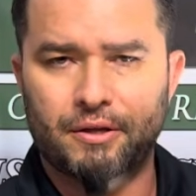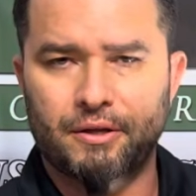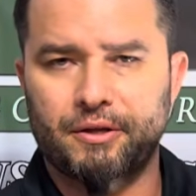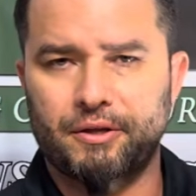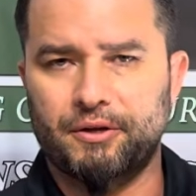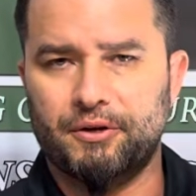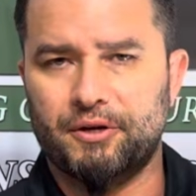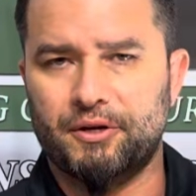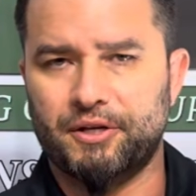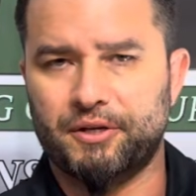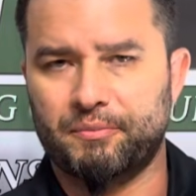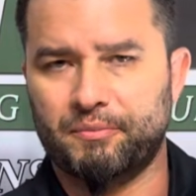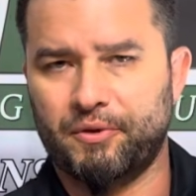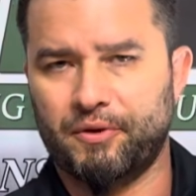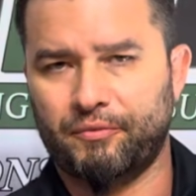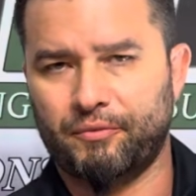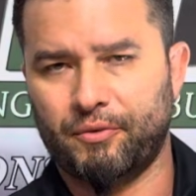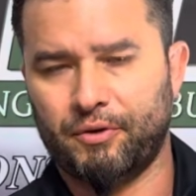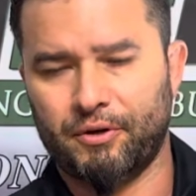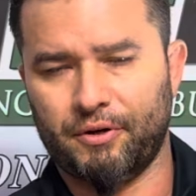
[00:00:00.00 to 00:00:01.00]
the
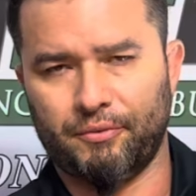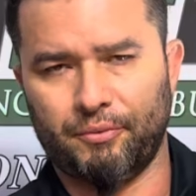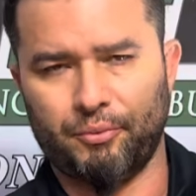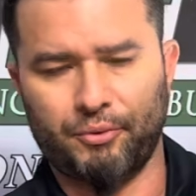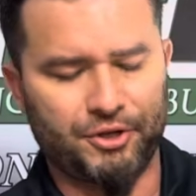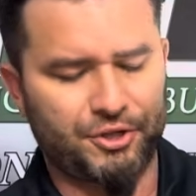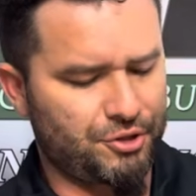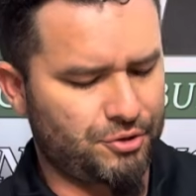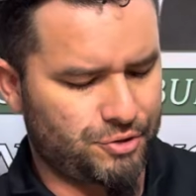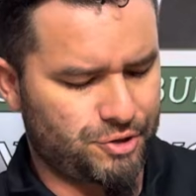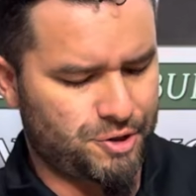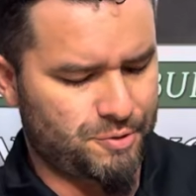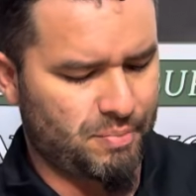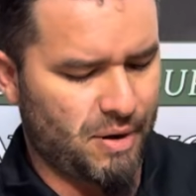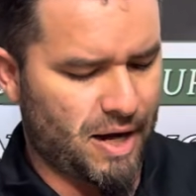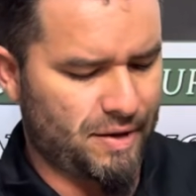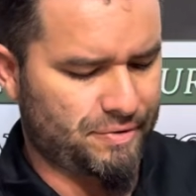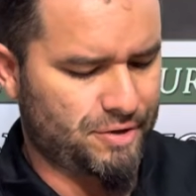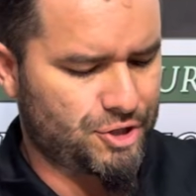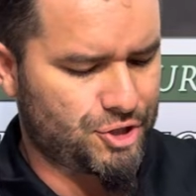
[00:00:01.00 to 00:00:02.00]
original
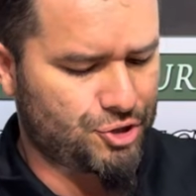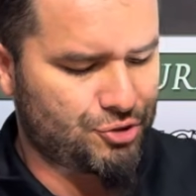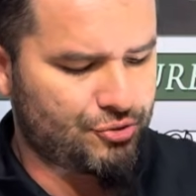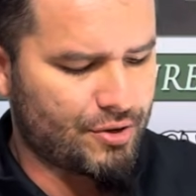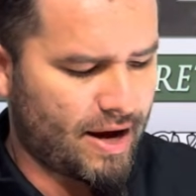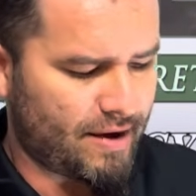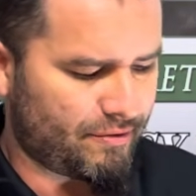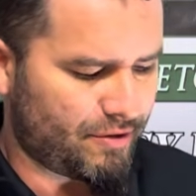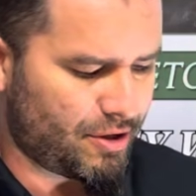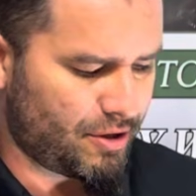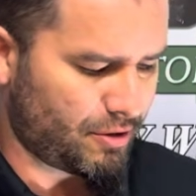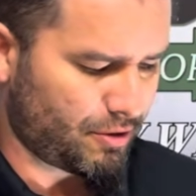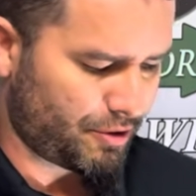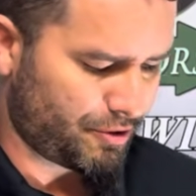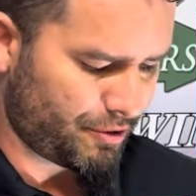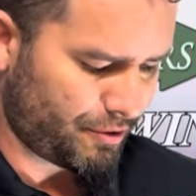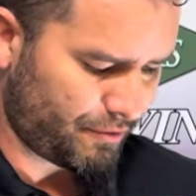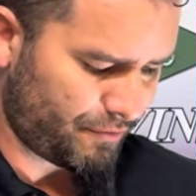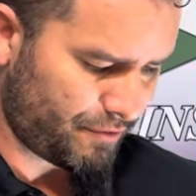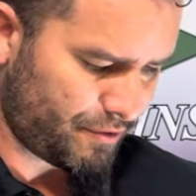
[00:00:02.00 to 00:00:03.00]
spot that you have it in on
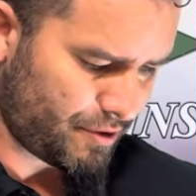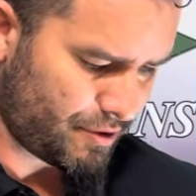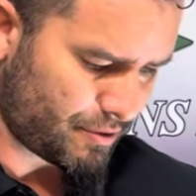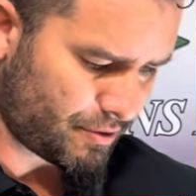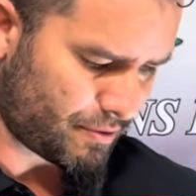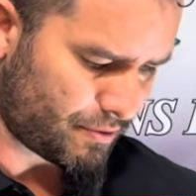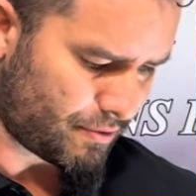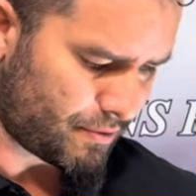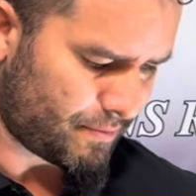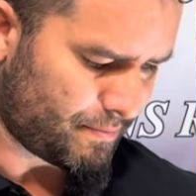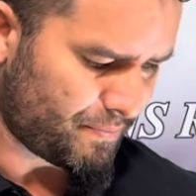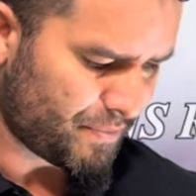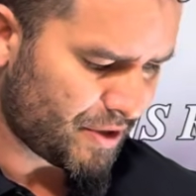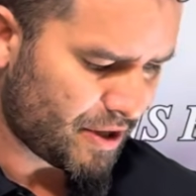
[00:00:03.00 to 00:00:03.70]
your vehicle.